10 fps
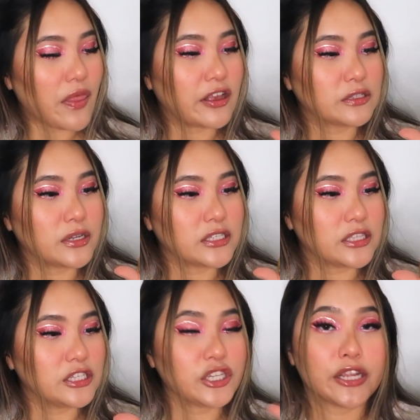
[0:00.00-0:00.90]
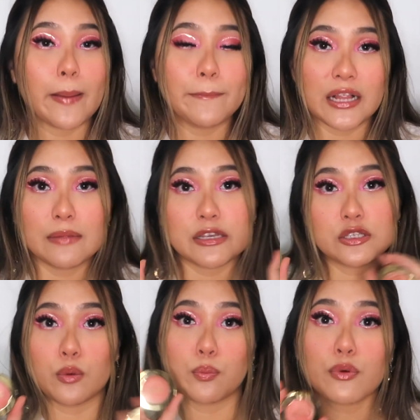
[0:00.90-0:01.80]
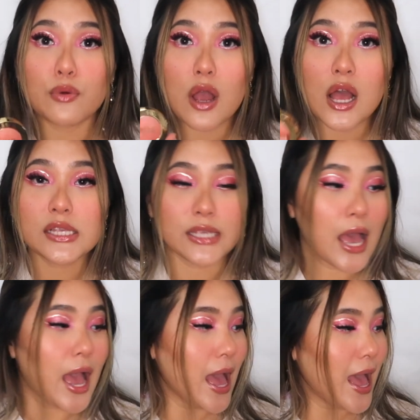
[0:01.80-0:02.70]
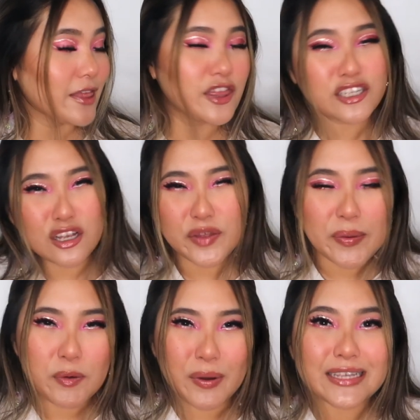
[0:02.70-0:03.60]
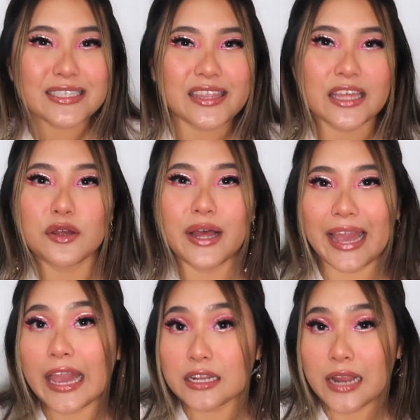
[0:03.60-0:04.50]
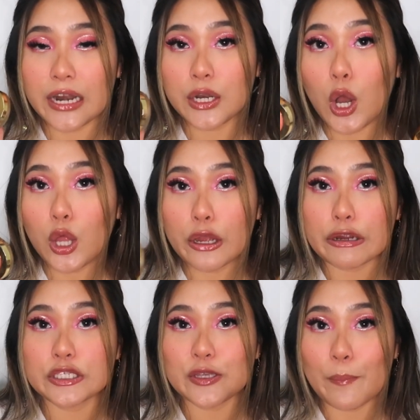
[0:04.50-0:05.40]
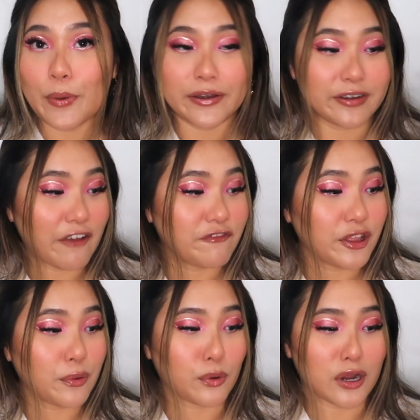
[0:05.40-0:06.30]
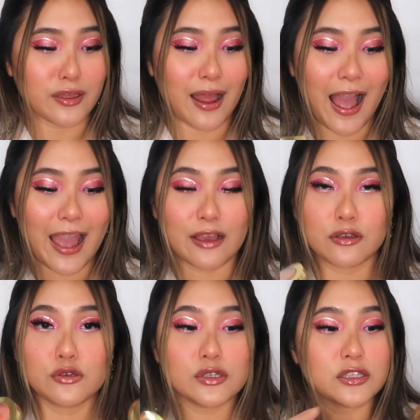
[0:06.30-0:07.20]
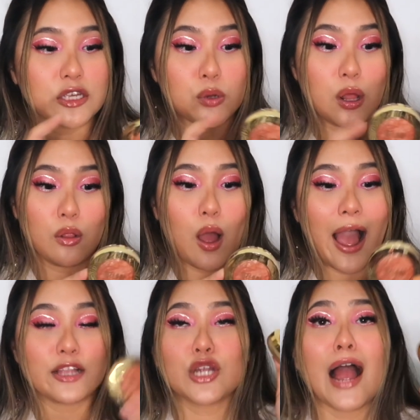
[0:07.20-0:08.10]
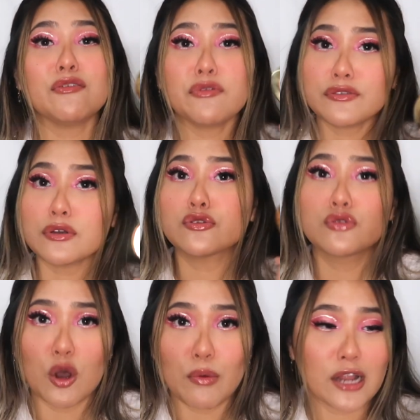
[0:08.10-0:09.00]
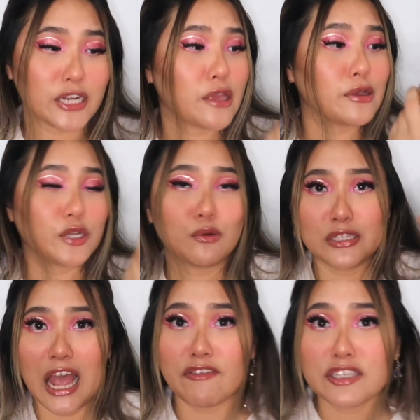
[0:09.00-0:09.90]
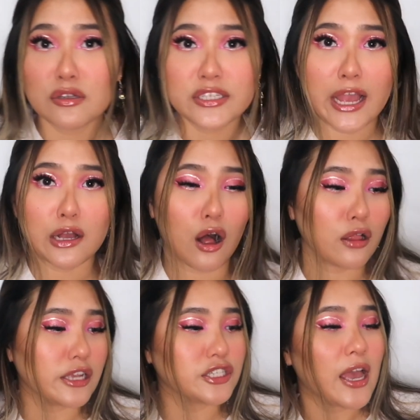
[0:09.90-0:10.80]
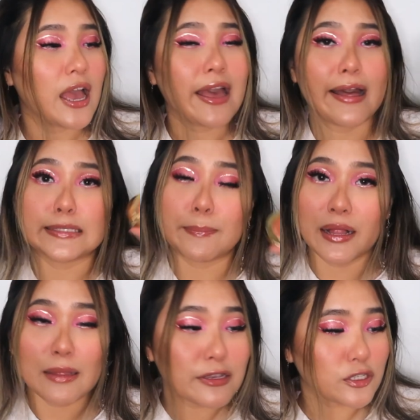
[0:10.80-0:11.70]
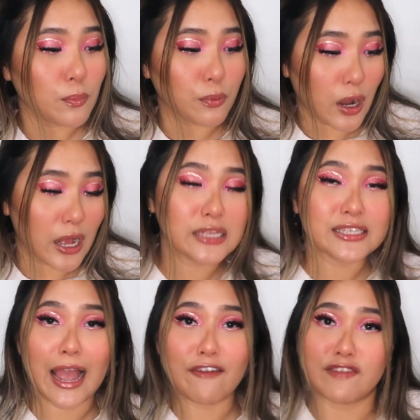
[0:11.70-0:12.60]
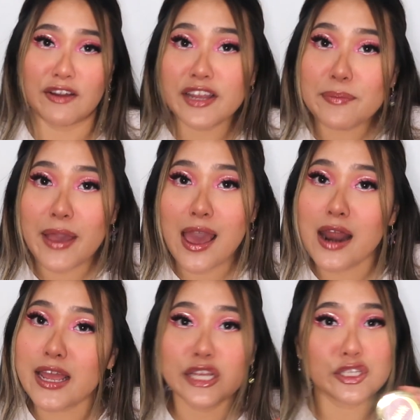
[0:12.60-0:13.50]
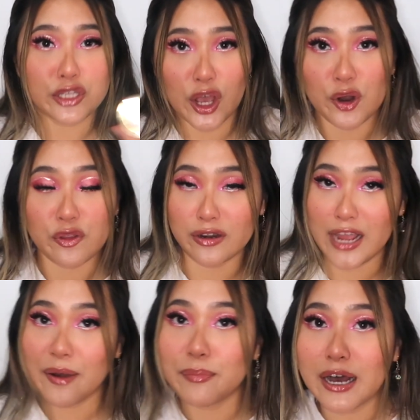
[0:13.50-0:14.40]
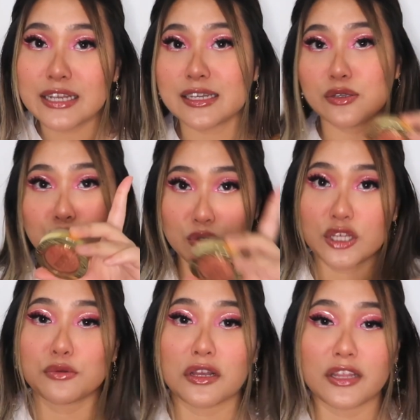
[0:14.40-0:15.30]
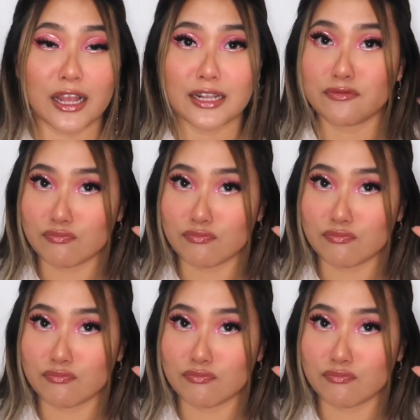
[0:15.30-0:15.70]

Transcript: and this one is in the shade Bella Miso Bronze. These are a little bit more pricey. I think they're like $8 to $9, but definitely worth it. I use this one a lot. I travel with this one so much. I use it almost every single day in college. It's Bella Miso Bronze. I've never hit pan on it, so the $9 is really worth it.